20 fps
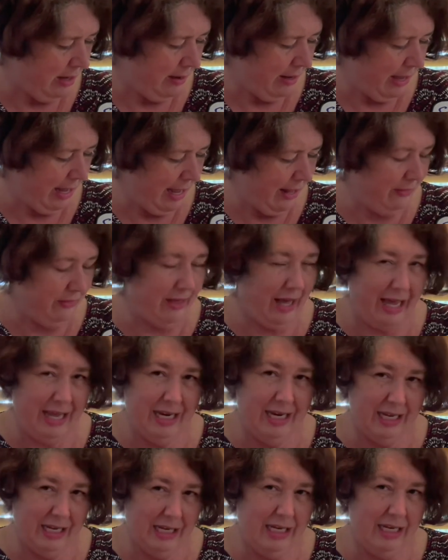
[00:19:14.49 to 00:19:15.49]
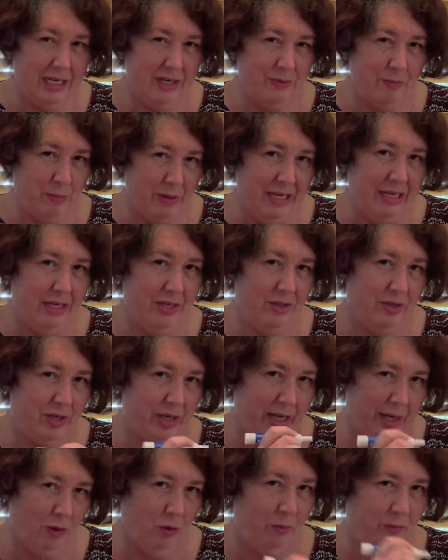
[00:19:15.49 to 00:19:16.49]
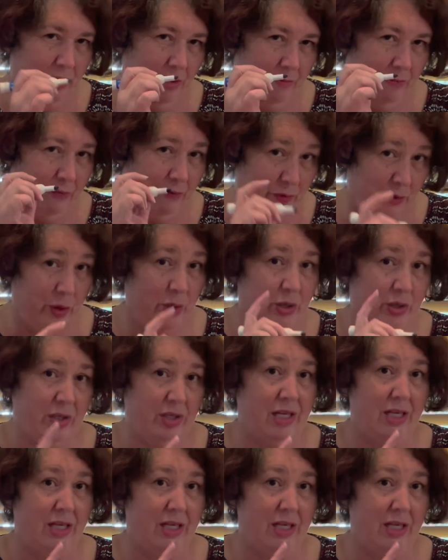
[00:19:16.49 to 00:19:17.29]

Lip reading: and they need me to help them first